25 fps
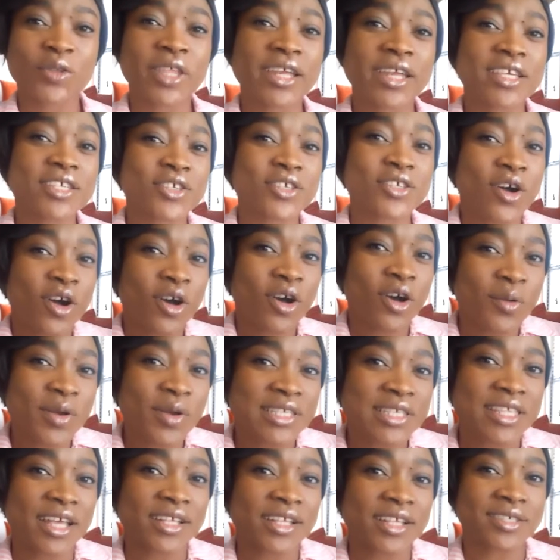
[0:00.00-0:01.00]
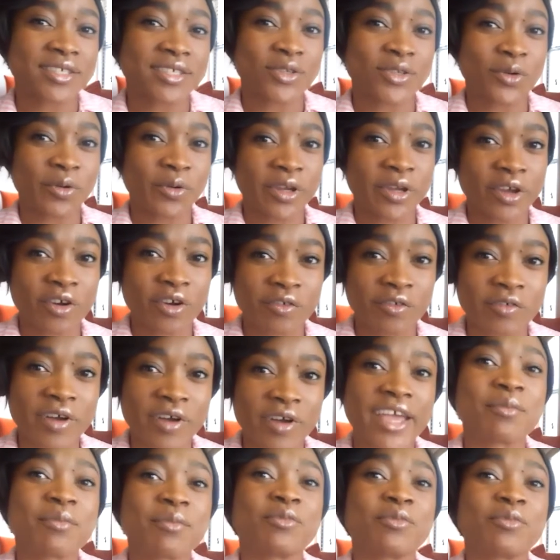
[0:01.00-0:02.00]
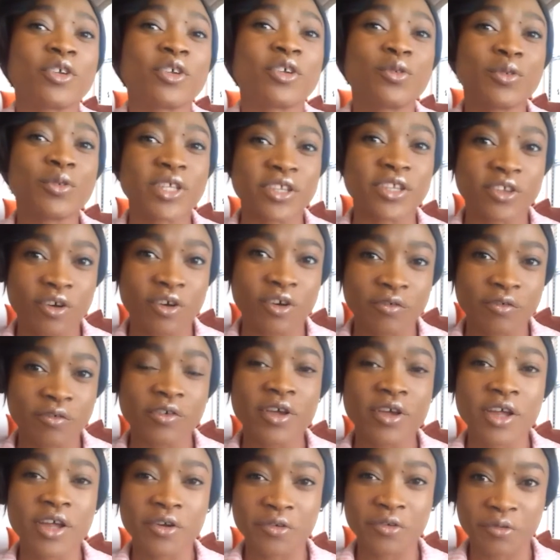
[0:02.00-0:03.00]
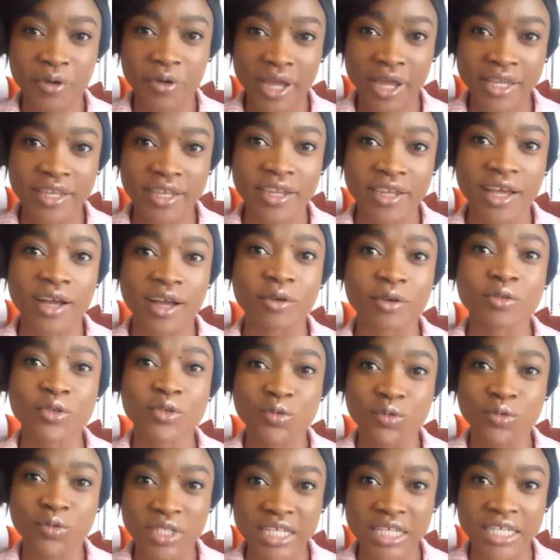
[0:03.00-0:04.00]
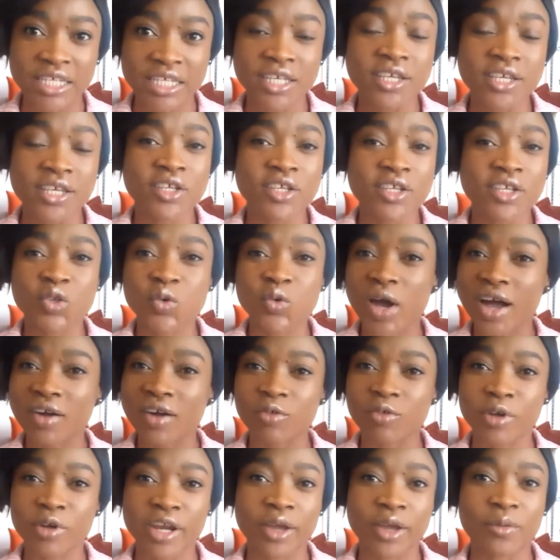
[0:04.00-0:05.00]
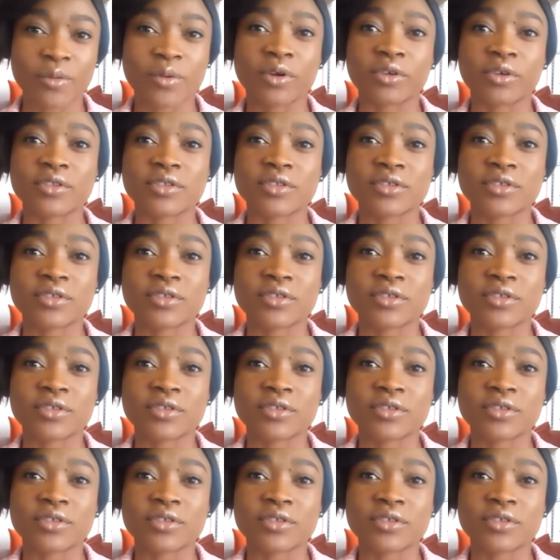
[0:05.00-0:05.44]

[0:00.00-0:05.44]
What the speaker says: there is always that story of, I am not good enough right now, today, to have what I want.